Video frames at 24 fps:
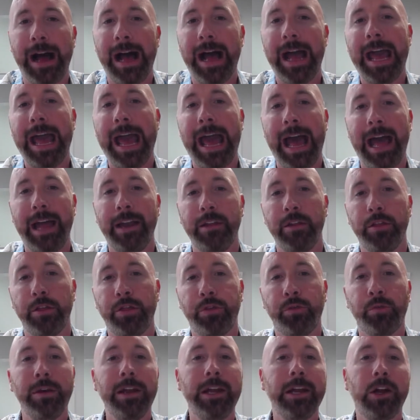I had
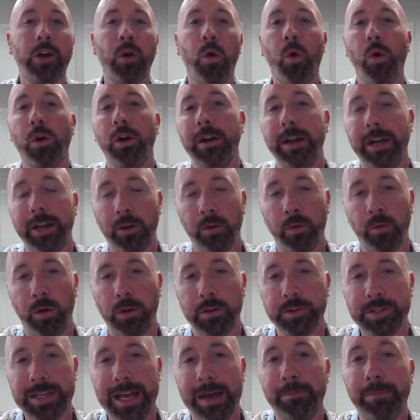3 coordinator
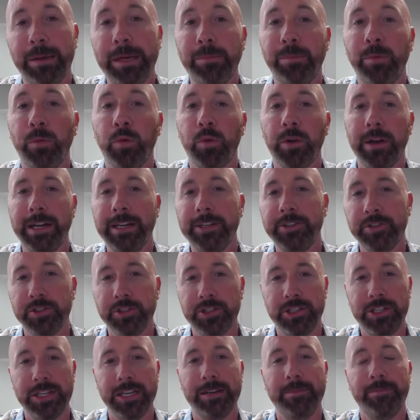roles that people were
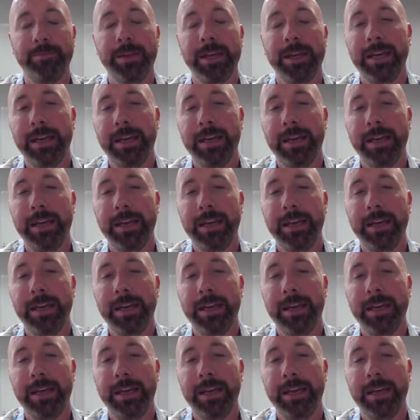interested